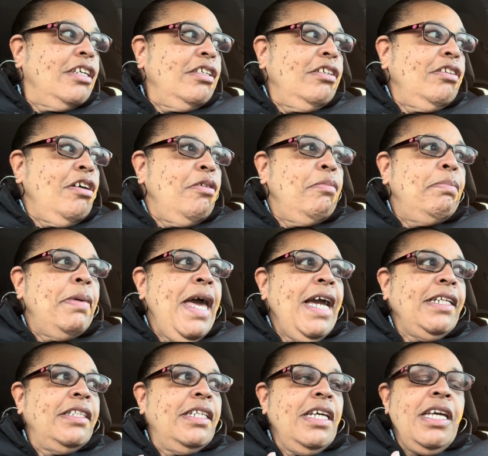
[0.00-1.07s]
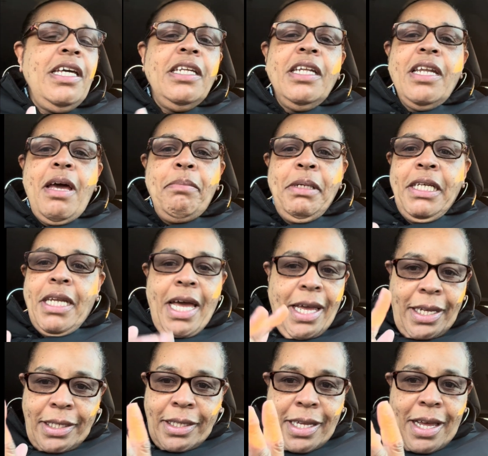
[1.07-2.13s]
Back then, and I mean,
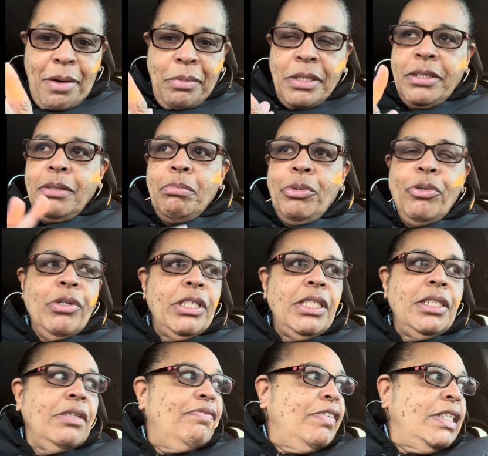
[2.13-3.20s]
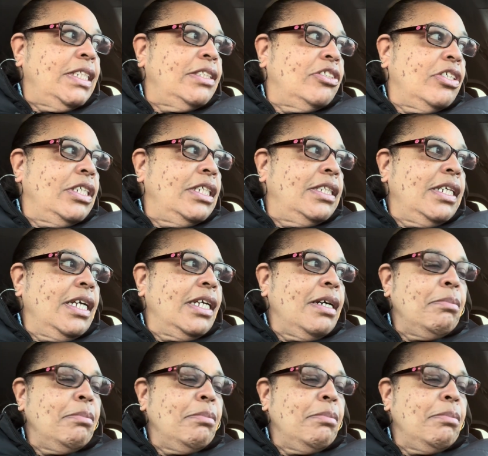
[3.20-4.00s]
I wasn't born in the 50s or anything.